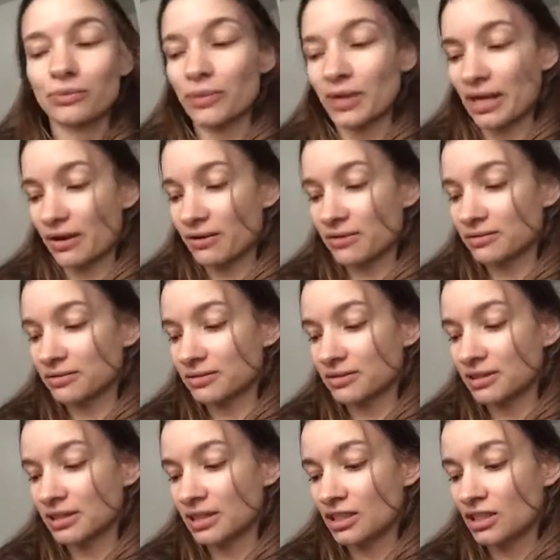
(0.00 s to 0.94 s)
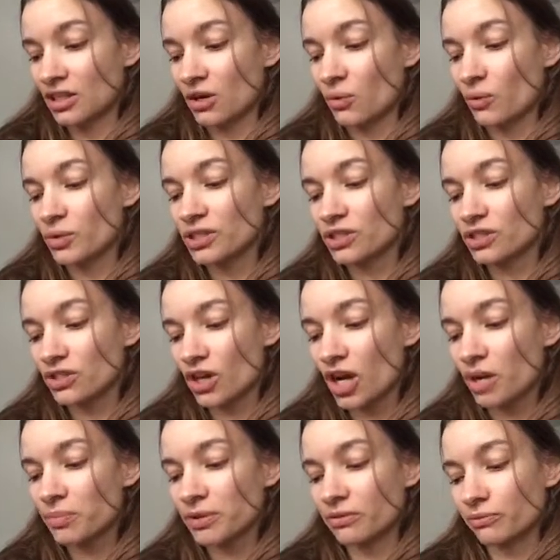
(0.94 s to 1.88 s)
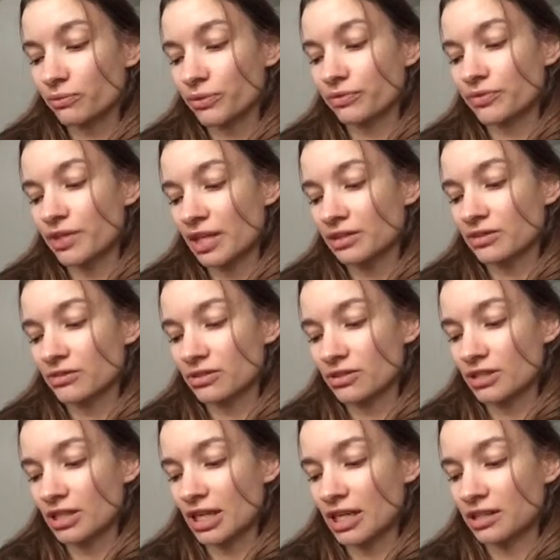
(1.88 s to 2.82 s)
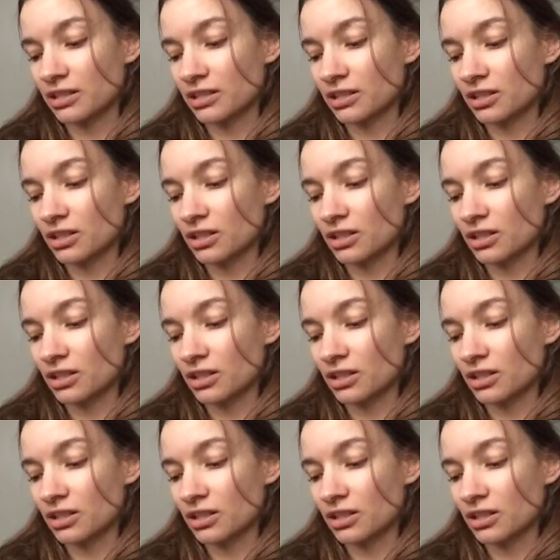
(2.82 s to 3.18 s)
Well, we stop it with dental star.